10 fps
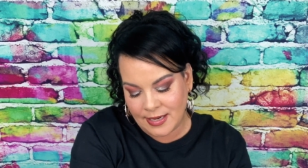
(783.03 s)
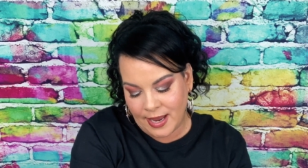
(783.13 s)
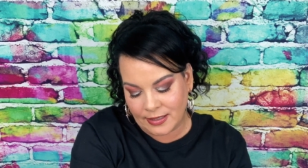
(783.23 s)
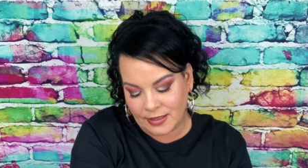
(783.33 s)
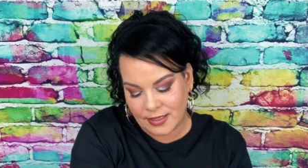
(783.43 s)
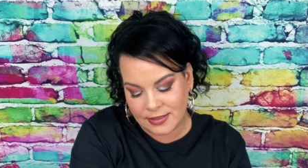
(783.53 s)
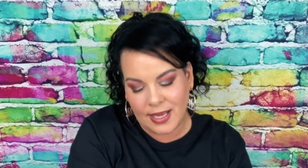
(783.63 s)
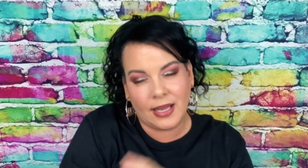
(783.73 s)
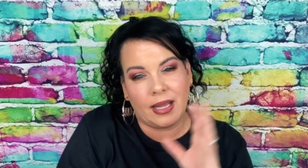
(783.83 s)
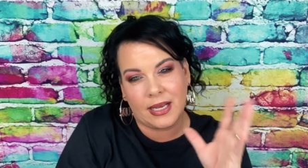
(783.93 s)
necklace.
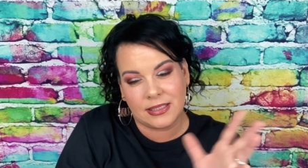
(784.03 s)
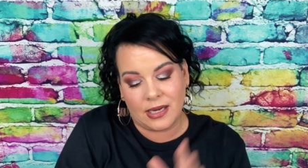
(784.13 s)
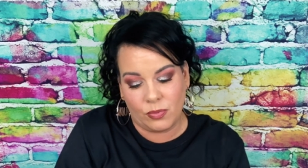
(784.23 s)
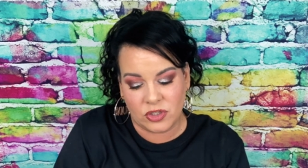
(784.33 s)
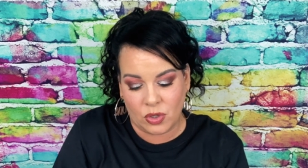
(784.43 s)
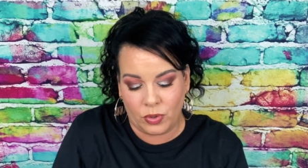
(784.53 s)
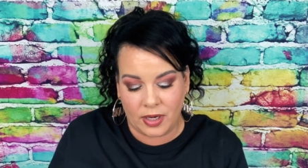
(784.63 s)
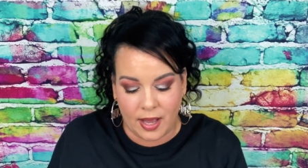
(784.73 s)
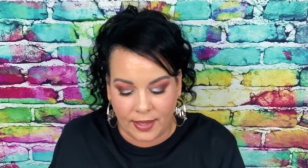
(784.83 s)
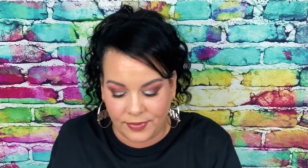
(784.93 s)
Like I said, I wish I would
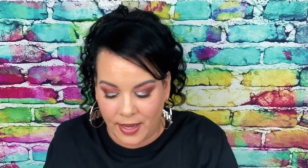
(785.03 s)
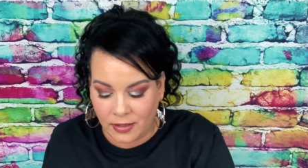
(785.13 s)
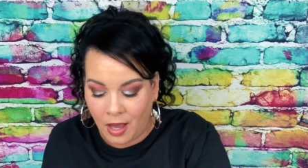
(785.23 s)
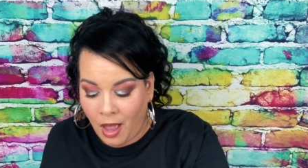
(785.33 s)
have got that.